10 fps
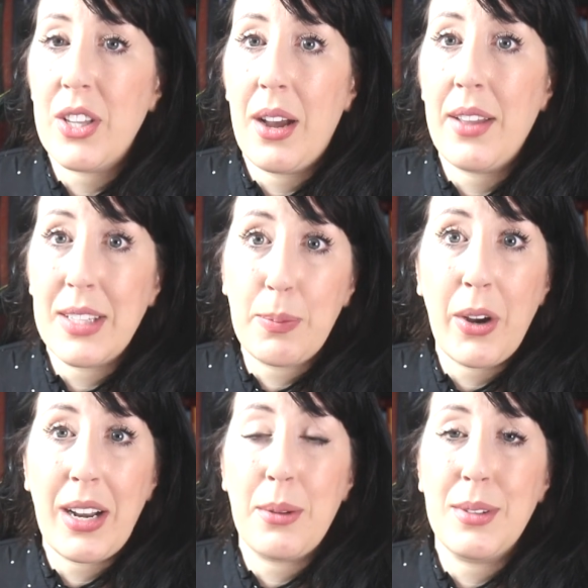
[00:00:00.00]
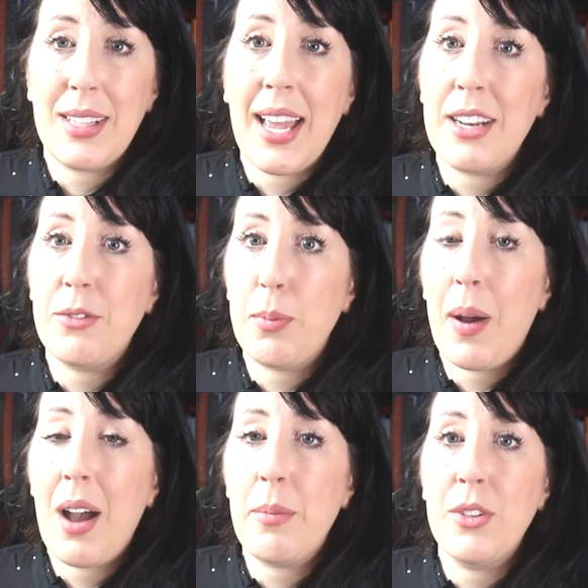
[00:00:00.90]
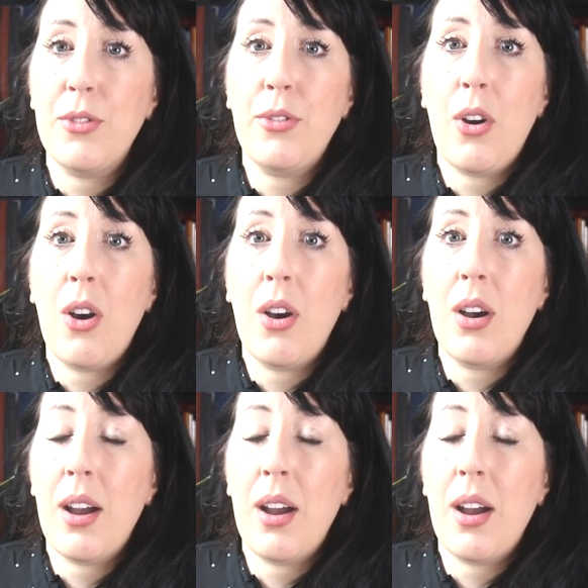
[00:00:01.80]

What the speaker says: So at this point, I was head of department for